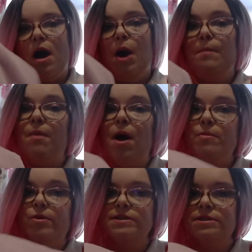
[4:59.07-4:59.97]
I might
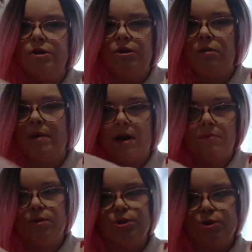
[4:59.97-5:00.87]
put a design on the back, I'm
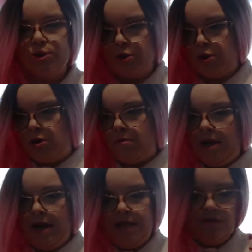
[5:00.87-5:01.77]
not too sure. Might leave